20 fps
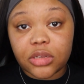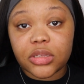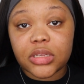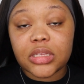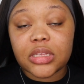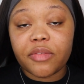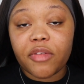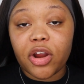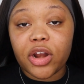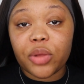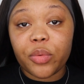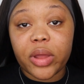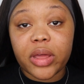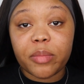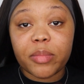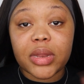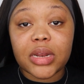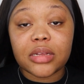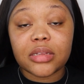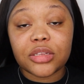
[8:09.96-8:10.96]
since I've already
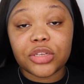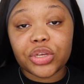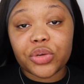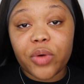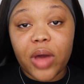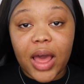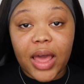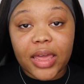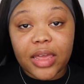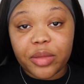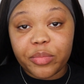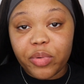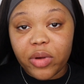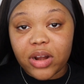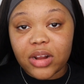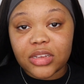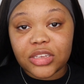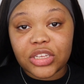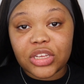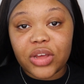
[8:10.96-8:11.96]
recommended 2 high-end
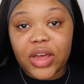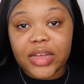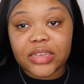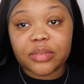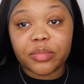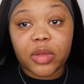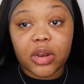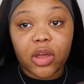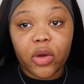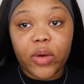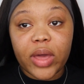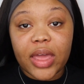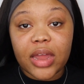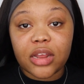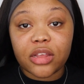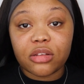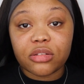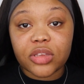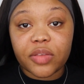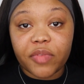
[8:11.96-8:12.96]
products to you guys, I'm going to go ahead
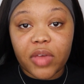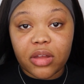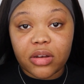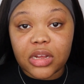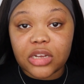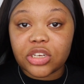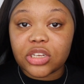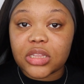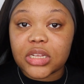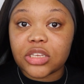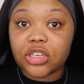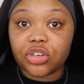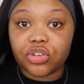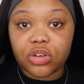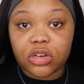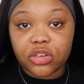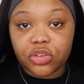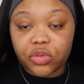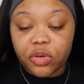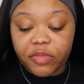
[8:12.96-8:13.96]
and use a foundation that's a
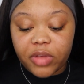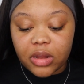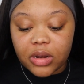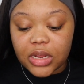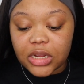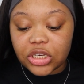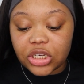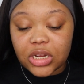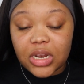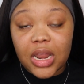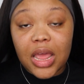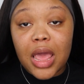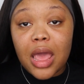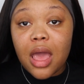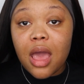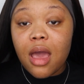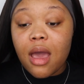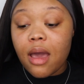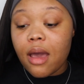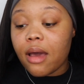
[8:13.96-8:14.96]
drugstore foundation.
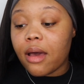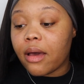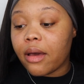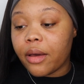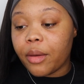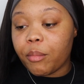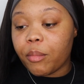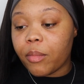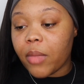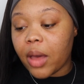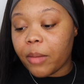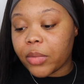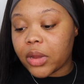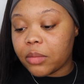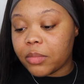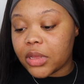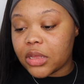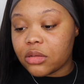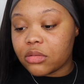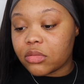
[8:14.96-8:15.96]
I'm going to
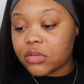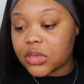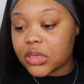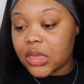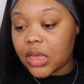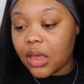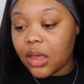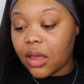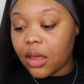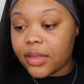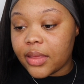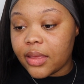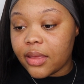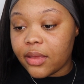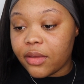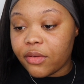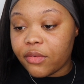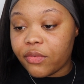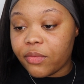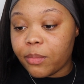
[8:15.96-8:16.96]
be using
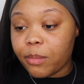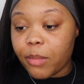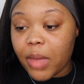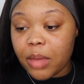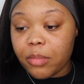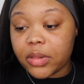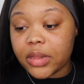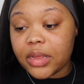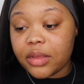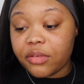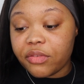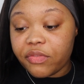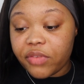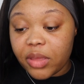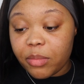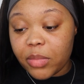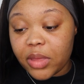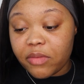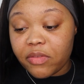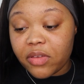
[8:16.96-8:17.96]
the Maybelline
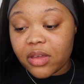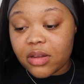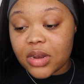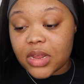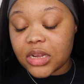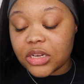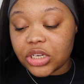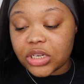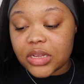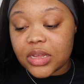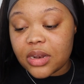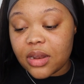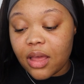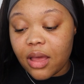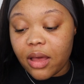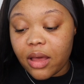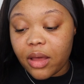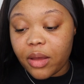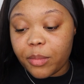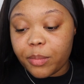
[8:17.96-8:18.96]
Fit Me foundation,
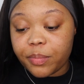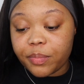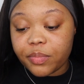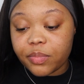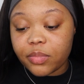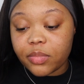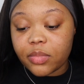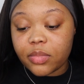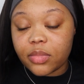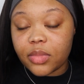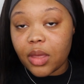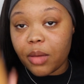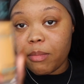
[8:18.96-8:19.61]
the